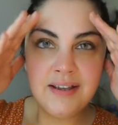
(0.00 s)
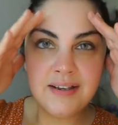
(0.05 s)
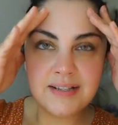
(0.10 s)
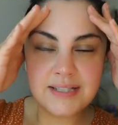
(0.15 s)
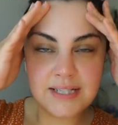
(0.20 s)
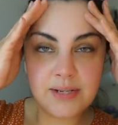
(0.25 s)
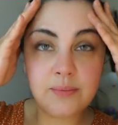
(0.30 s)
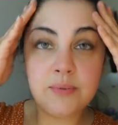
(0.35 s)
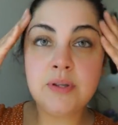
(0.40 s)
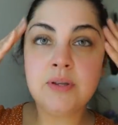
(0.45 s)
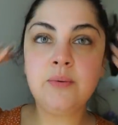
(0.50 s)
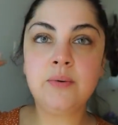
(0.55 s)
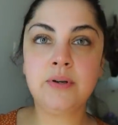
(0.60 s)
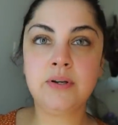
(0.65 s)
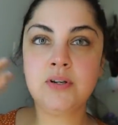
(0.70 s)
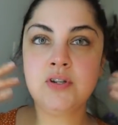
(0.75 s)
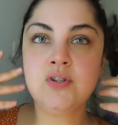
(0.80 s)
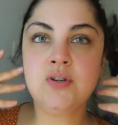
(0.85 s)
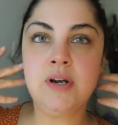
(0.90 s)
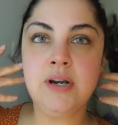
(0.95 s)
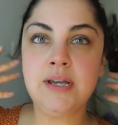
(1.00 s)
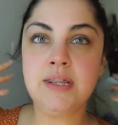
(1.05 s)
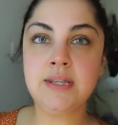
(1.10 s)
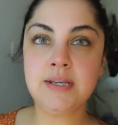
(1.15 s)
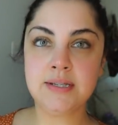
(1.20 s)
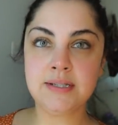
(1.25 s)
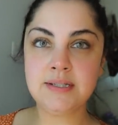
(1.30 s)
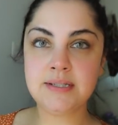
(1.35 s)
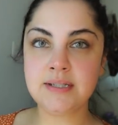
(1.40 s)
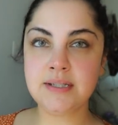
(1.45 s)
because I really want to try
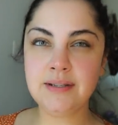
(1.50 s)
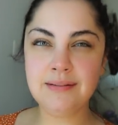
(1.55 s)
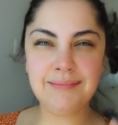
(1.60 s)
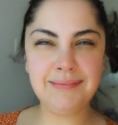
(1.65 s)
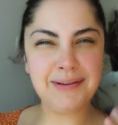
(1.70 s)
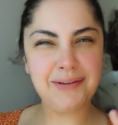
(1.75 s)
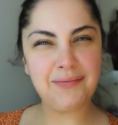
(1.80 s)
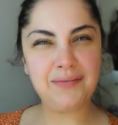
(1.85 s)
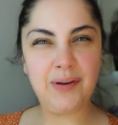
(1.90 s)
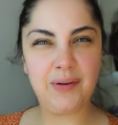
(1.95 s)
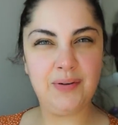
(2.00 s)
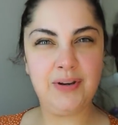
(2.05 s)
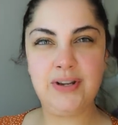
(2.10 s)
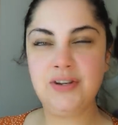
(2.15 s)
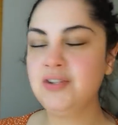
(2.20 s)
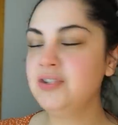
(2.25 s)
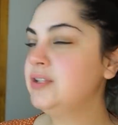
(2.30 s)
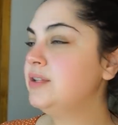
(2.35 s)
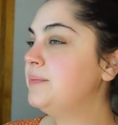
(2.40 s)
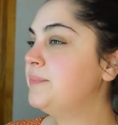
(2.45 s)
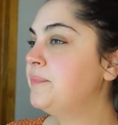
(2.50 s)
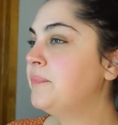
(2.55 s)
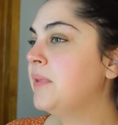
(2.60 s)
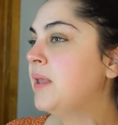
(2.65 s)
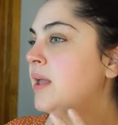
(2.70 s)
this like foundation.